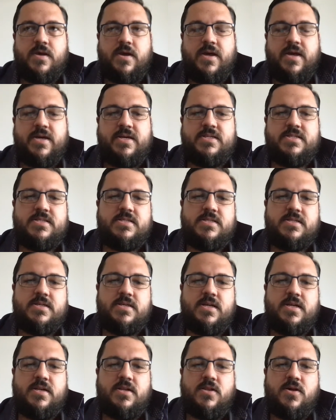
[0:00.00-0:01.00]
guess
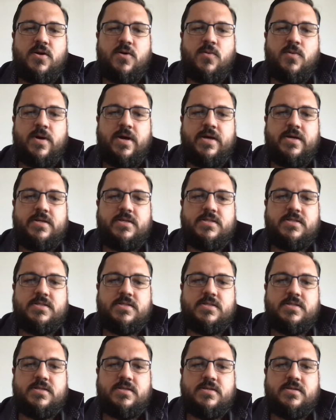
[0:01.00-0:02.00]
in a lot of
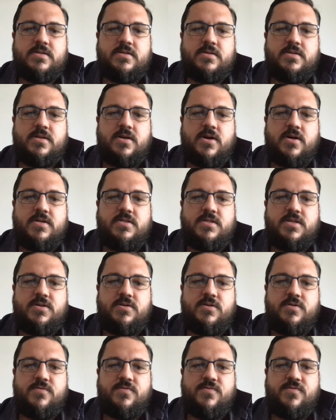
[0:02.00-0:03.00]
ways, the
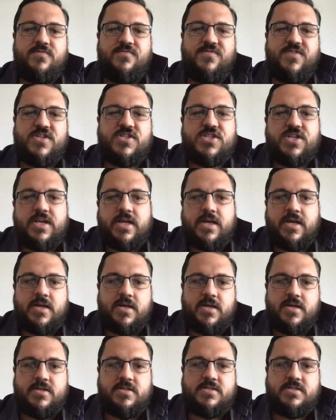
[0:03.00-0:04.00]
idea of visioning
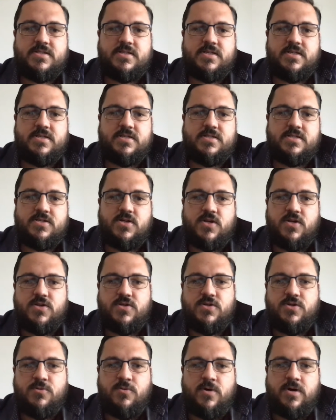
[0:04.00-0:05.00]
is not a
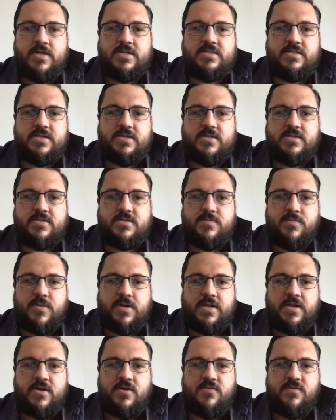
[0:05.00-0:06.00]
new idea to
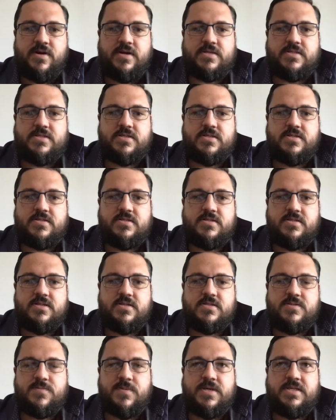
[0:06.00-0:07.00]
many of us.
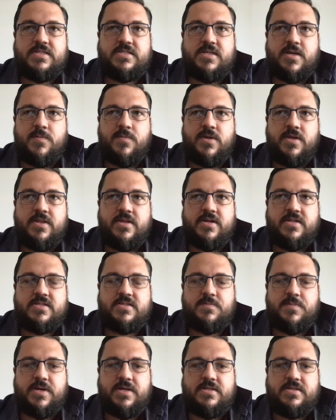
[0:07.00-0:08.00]
It's been something that's
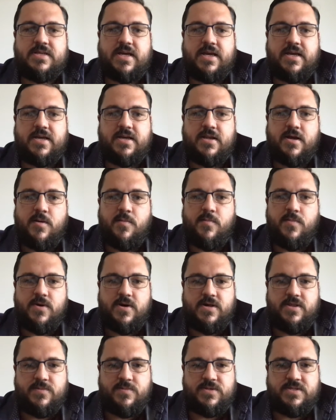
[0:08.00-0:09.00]
been taken up
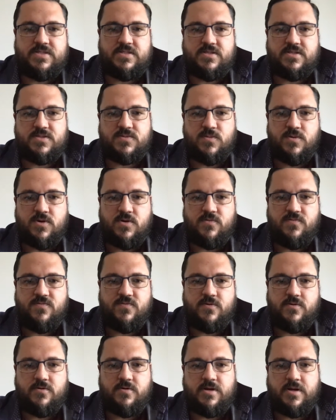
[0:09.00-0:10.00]
by the business world
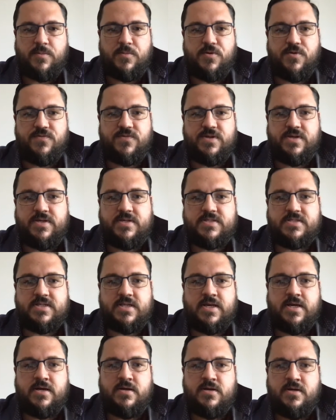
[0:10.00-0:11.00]
for a number of years
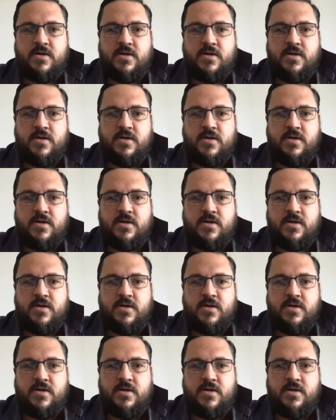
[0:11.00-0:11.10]
now.